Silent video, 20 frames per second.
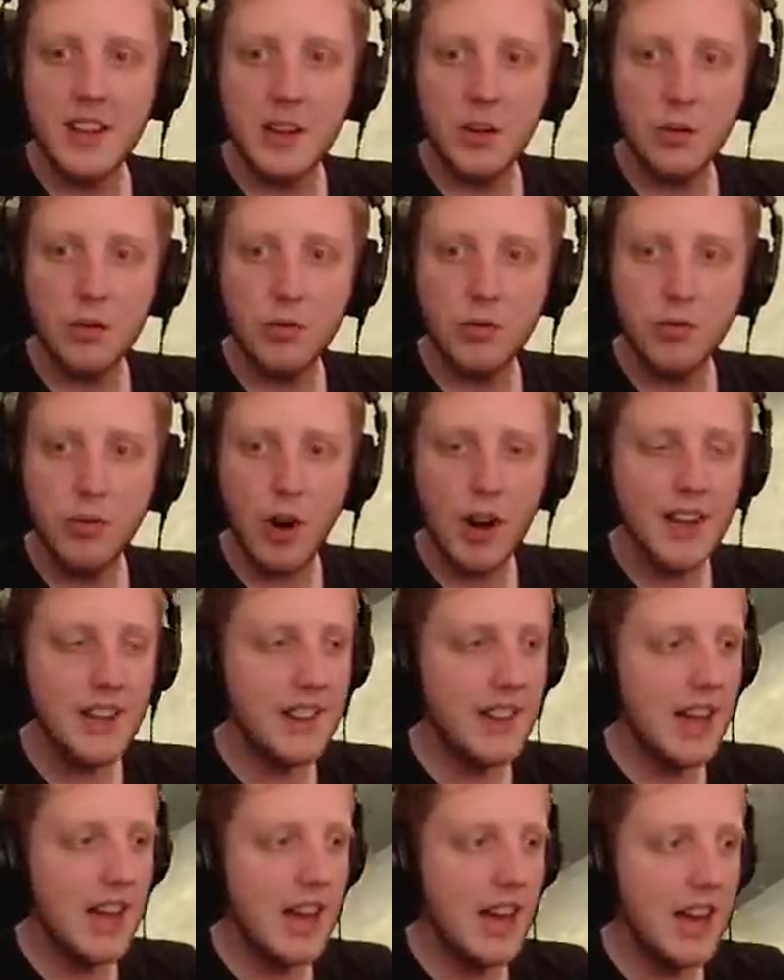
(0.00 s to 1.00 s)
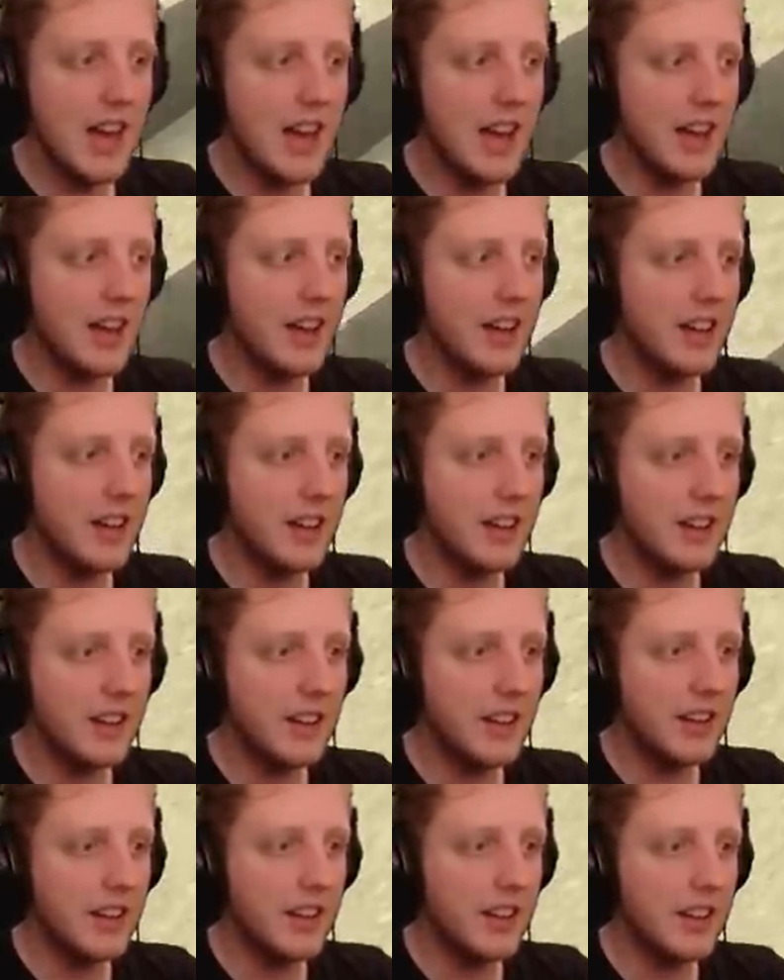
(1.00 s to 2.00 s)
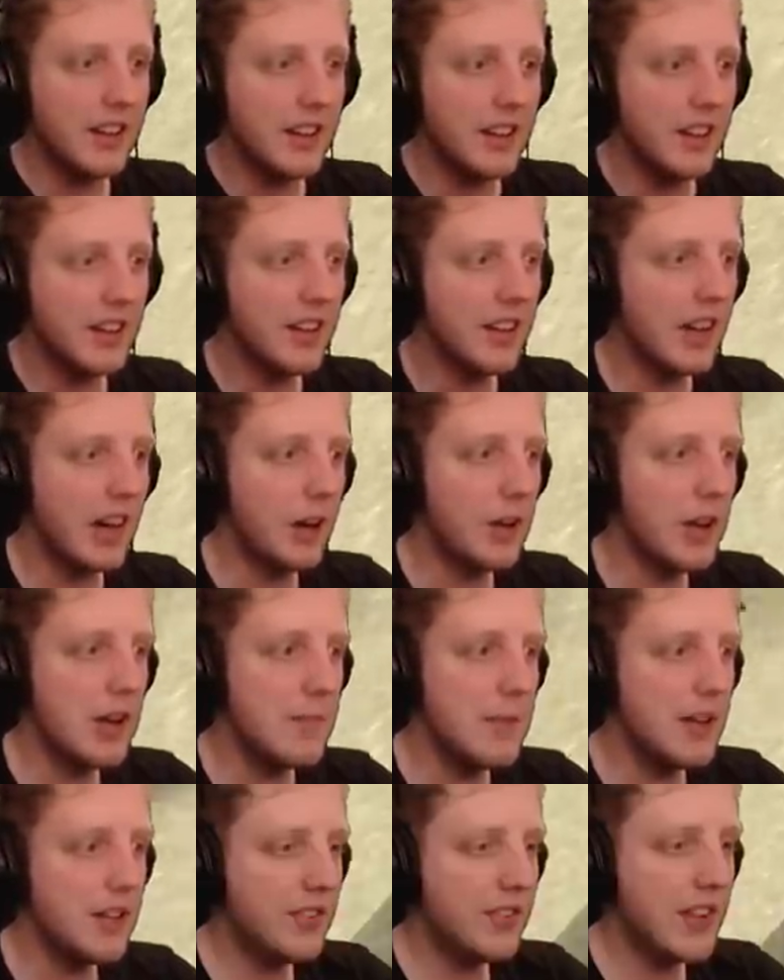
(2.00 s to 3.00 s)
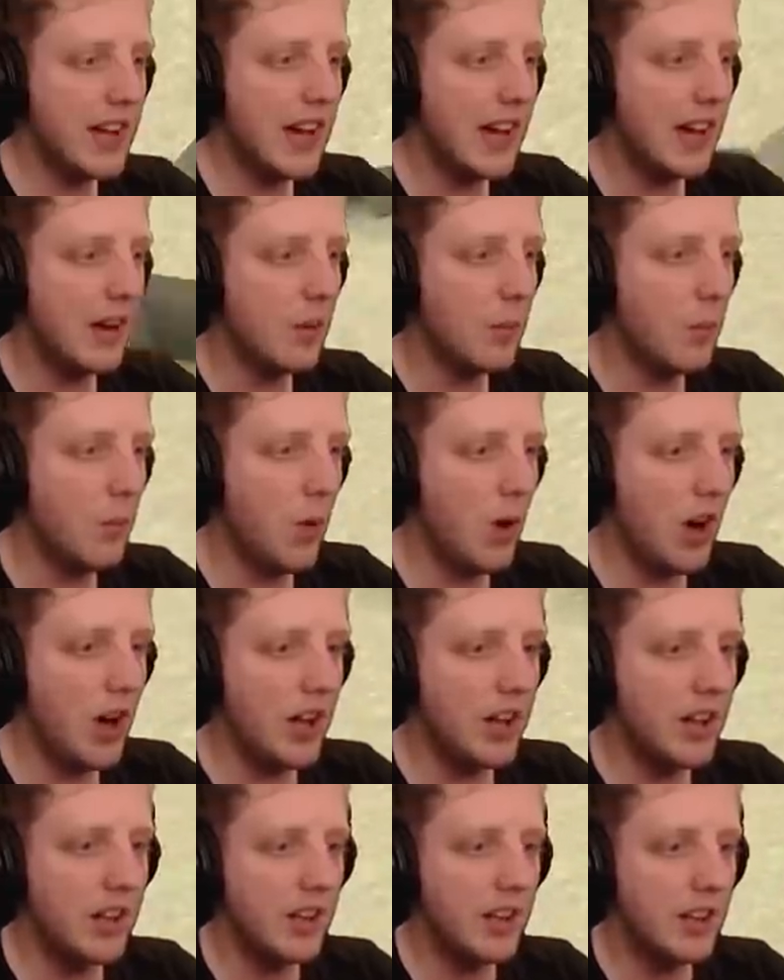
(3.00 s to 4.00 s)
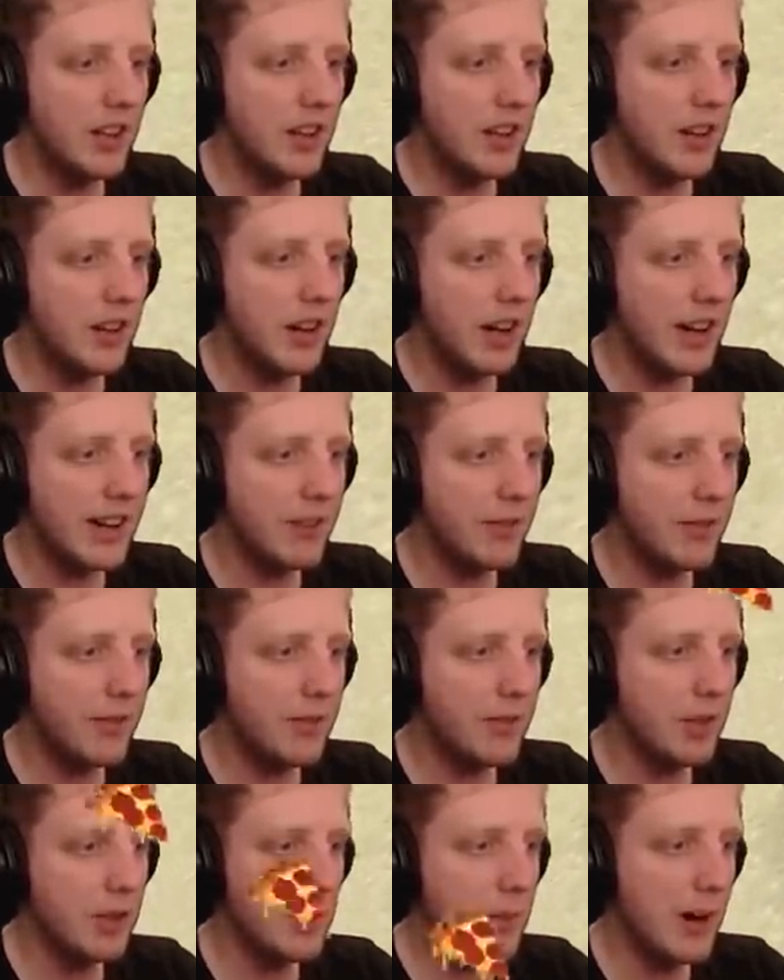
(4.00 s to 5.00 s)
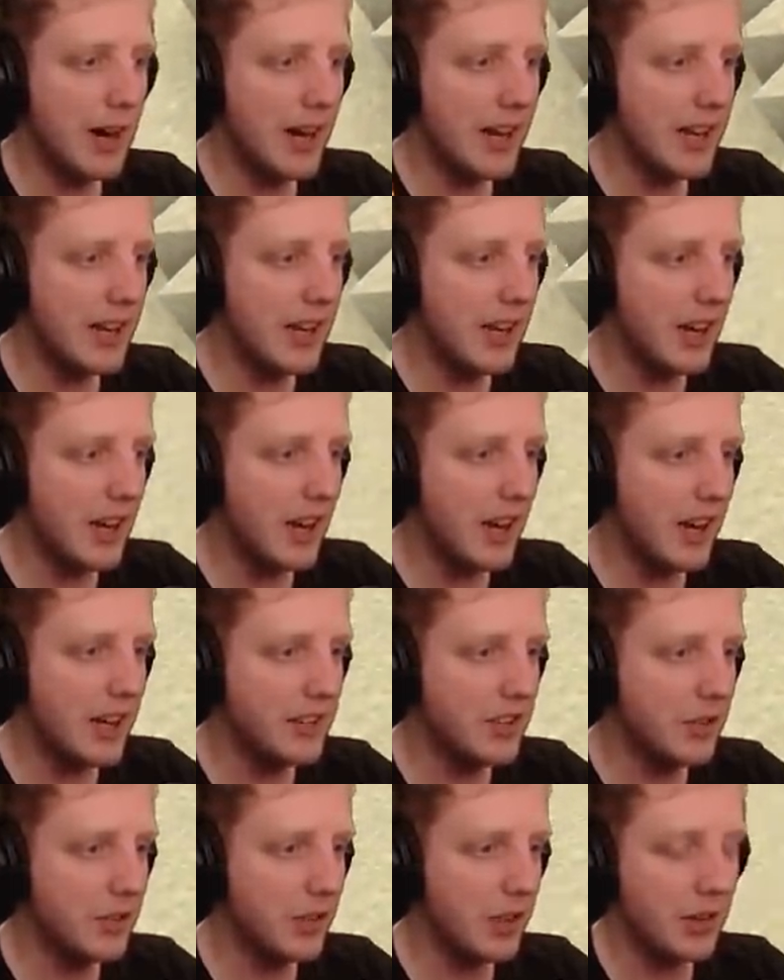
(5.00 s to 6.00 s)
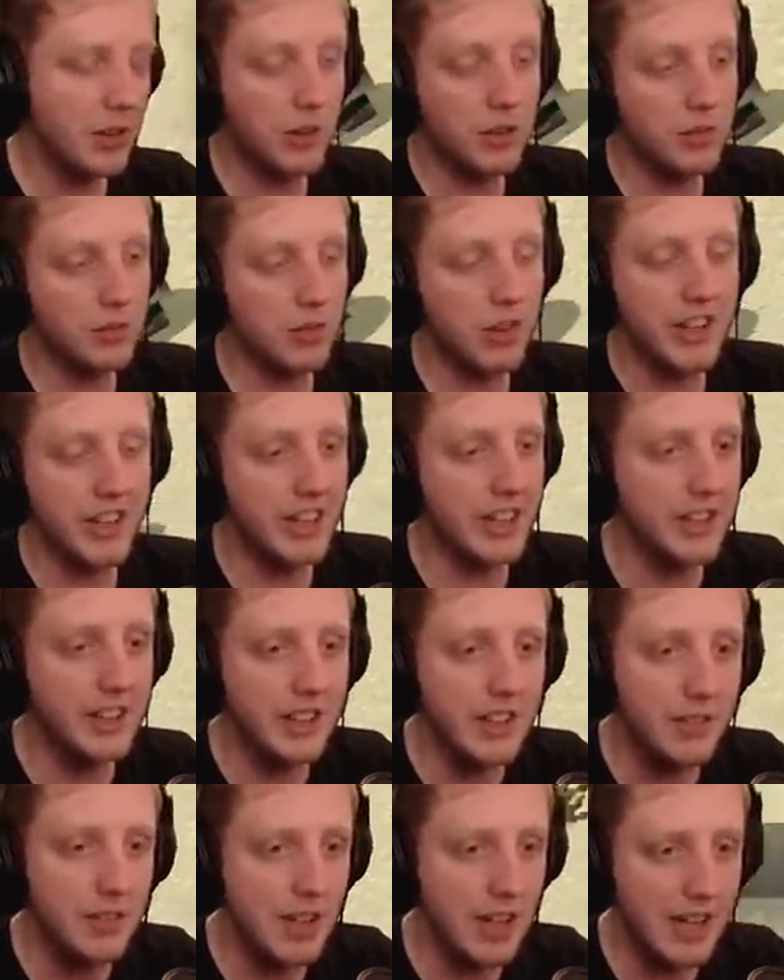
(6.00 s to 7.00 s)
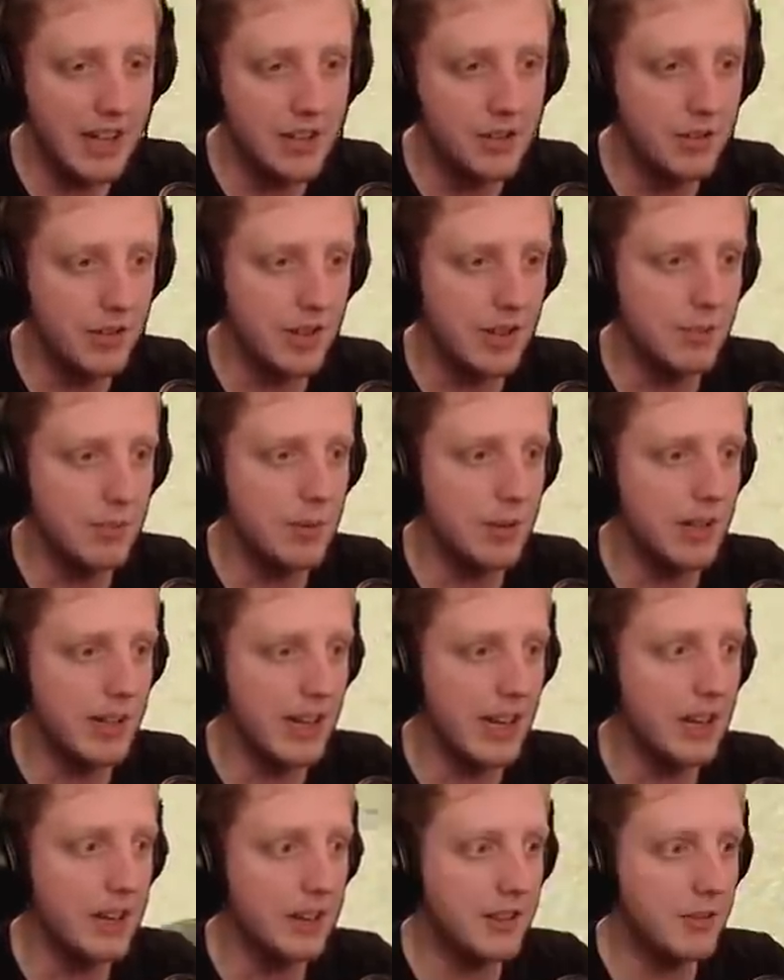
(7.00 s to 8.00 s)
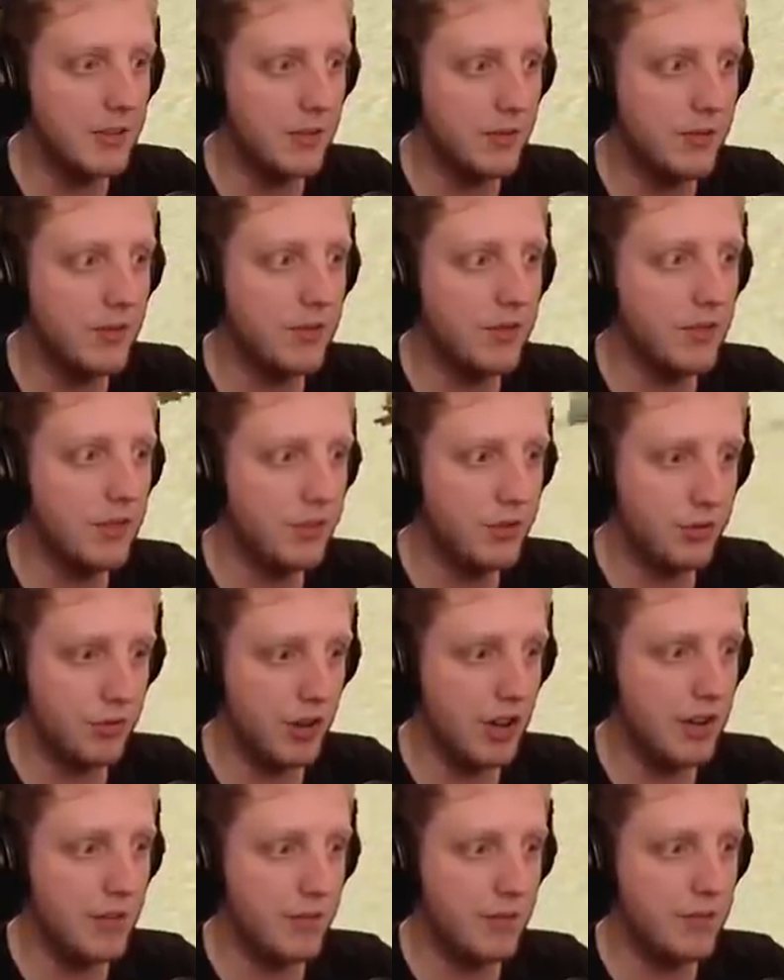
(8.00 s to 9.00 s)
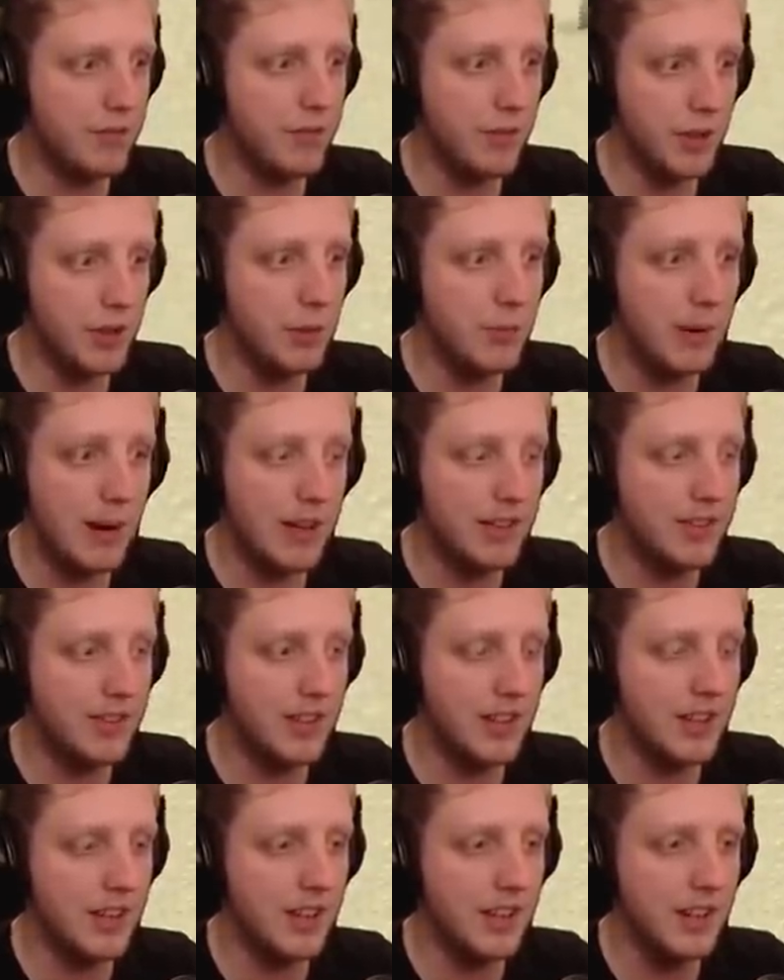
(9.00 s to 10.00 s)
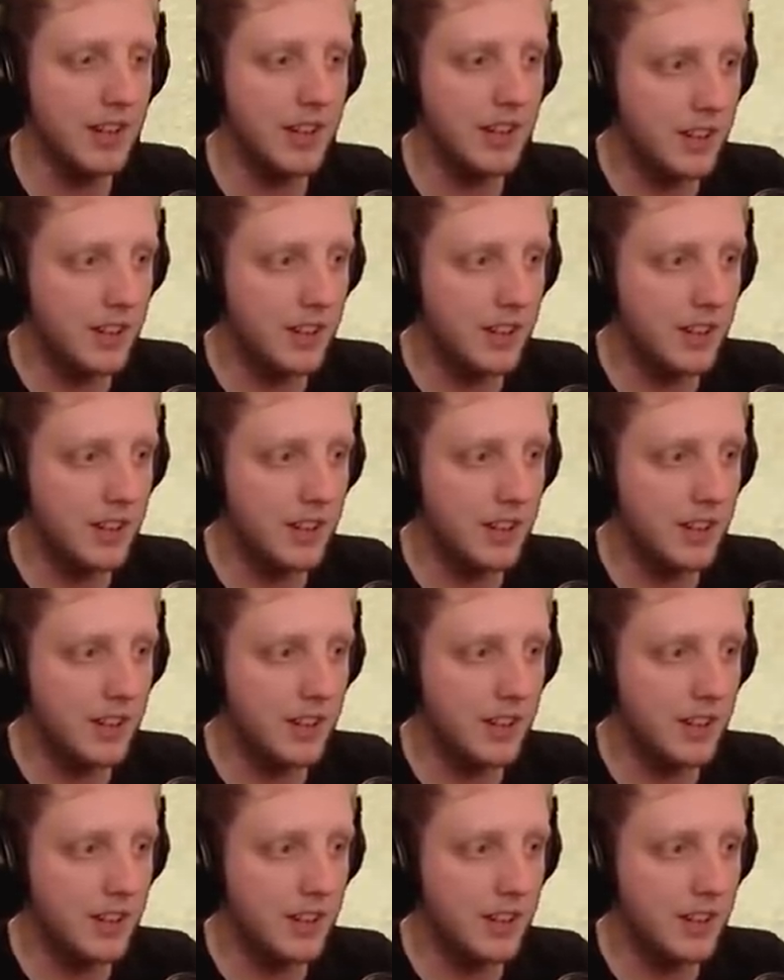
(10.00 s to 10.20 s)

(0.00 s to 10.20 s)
It was right there. How did I miss that? What? I flew by here. I just I was running. I didn't have a for then, but like I I flew past here.